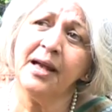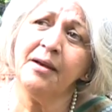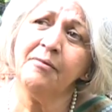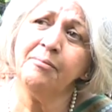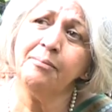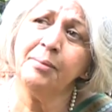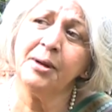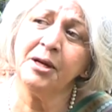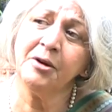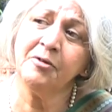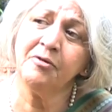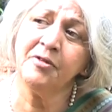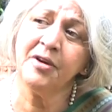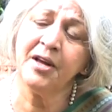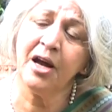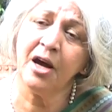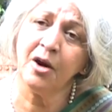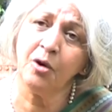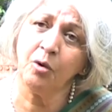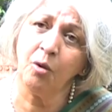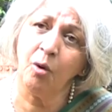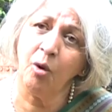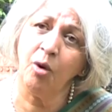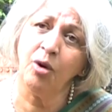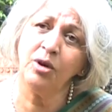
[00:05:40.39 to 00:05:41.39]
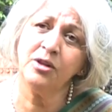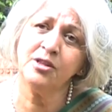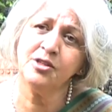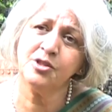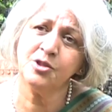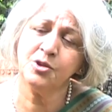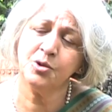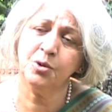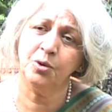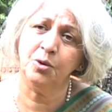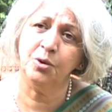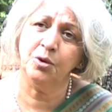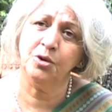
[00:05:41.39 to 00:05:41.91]
But we are
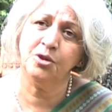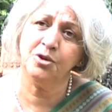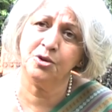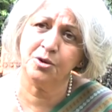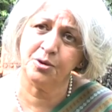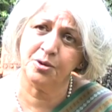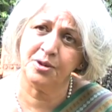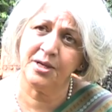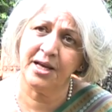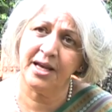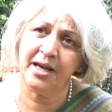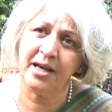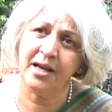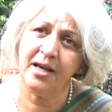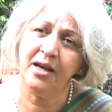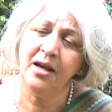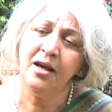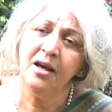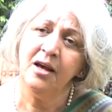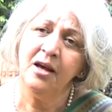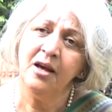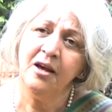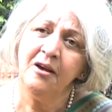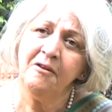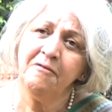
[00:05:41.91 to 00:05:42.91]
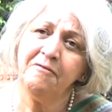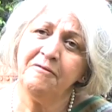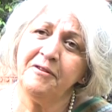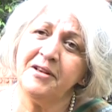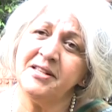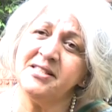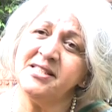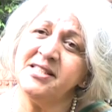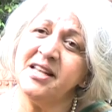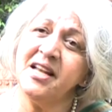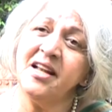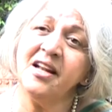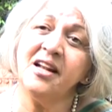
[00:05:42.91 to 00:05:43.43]
also today
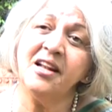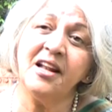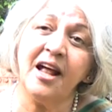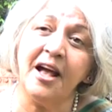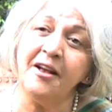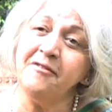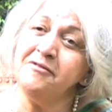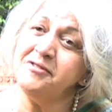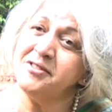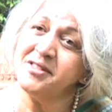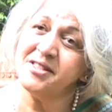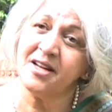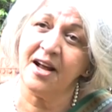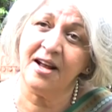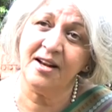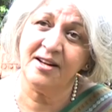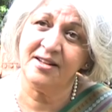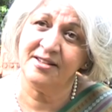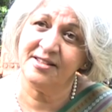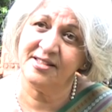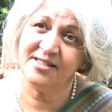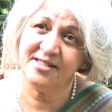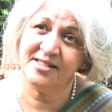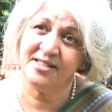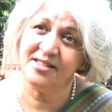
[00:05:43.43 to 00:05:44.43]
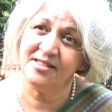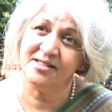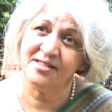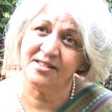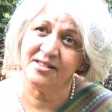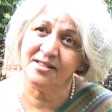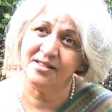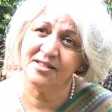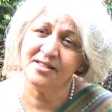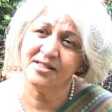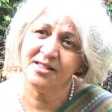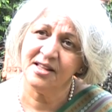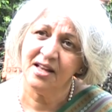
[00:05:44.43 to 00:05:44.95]
facing lifestyle
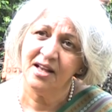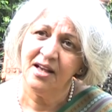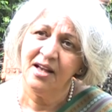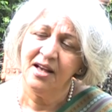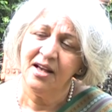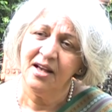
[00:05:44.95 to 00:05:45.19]
diseases,